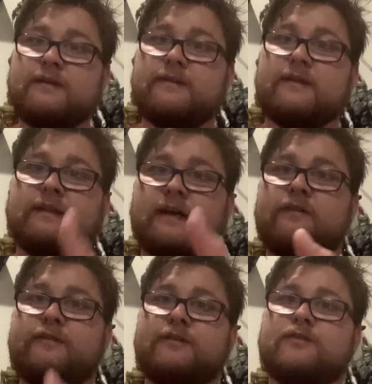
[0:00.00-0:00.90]
to
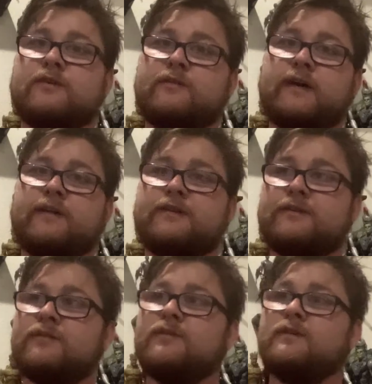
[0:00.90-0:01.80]
love and serve
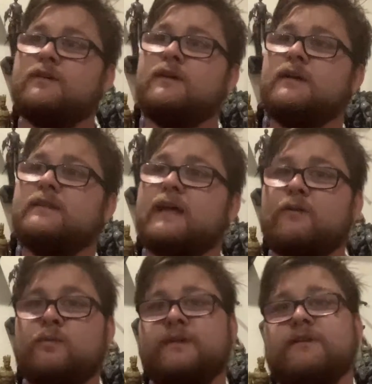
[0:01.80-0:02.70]
others,
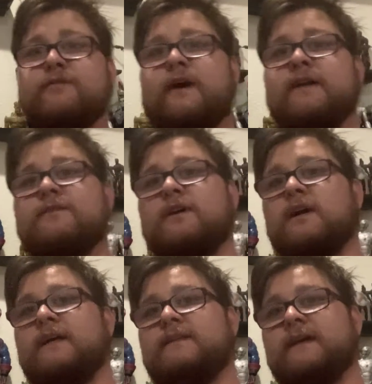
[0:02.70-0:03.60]
that redefines our
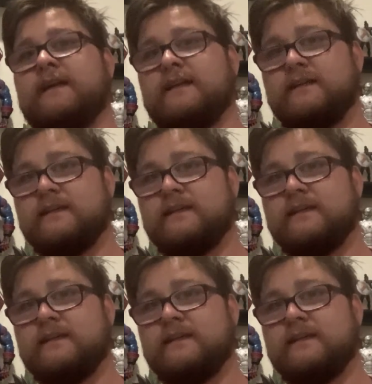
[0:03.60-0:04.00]
identity.